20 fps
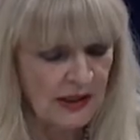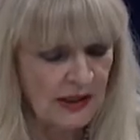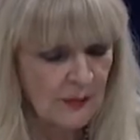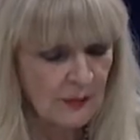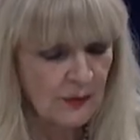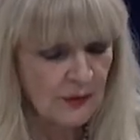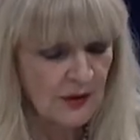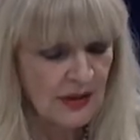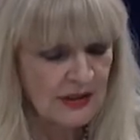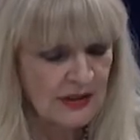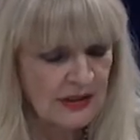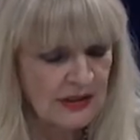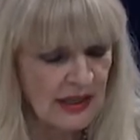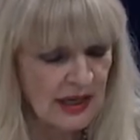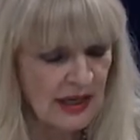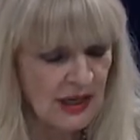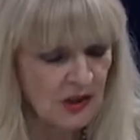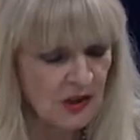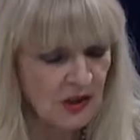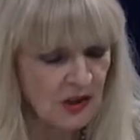in a
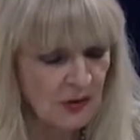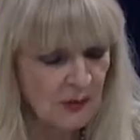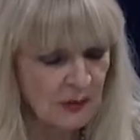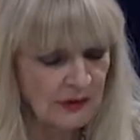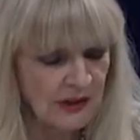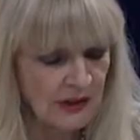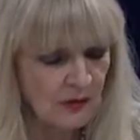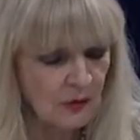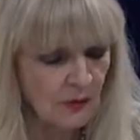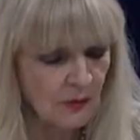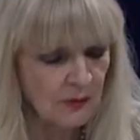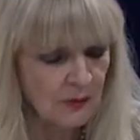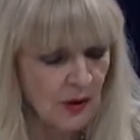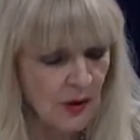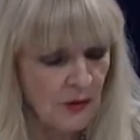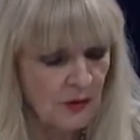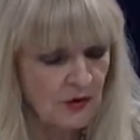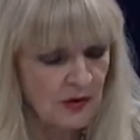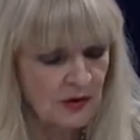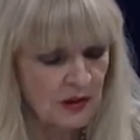present-day geopolitical
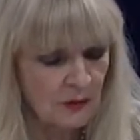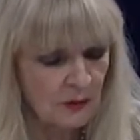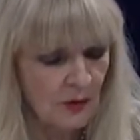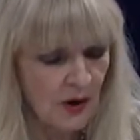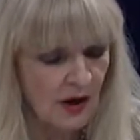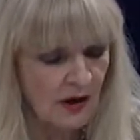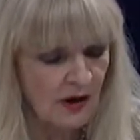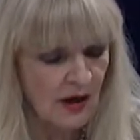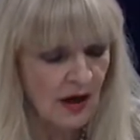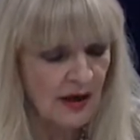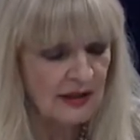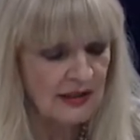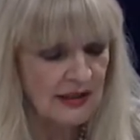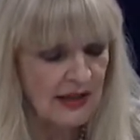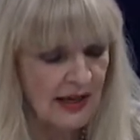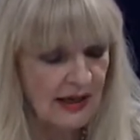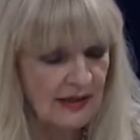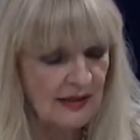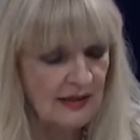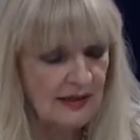post-Iraq
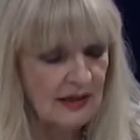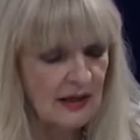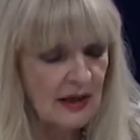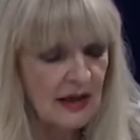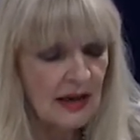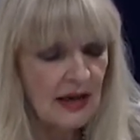context.